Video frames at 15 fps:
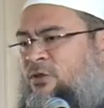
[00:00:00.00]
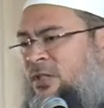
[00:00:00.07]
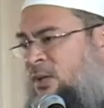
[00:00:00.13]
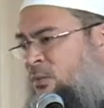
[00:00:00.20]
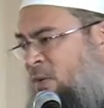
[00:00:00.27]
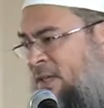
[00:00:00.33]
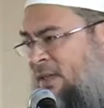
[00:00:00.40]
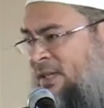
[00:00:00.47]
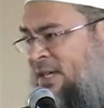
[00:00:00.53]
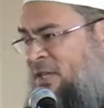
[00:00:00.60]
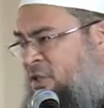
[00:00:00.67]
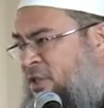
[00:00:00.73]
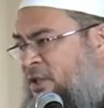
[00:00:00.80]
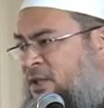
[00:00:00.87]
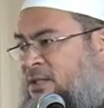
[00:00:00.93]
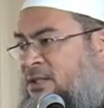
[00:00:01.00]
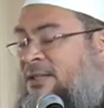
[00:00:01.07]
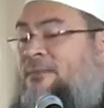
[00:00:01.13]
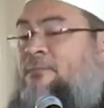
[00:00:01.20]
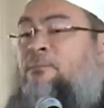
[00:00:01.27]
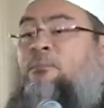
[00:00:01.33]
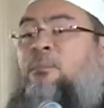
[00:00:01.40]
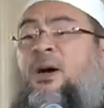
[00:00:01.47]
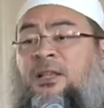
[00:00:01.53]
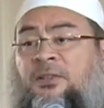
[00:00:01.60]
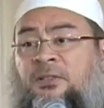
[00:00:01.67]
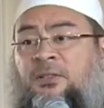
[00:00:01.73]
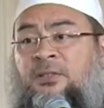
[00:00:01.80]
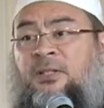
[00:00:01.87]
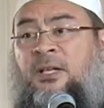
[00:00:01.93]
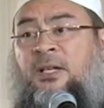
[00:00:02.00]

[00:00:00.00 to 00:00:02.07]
Jal with these girls, but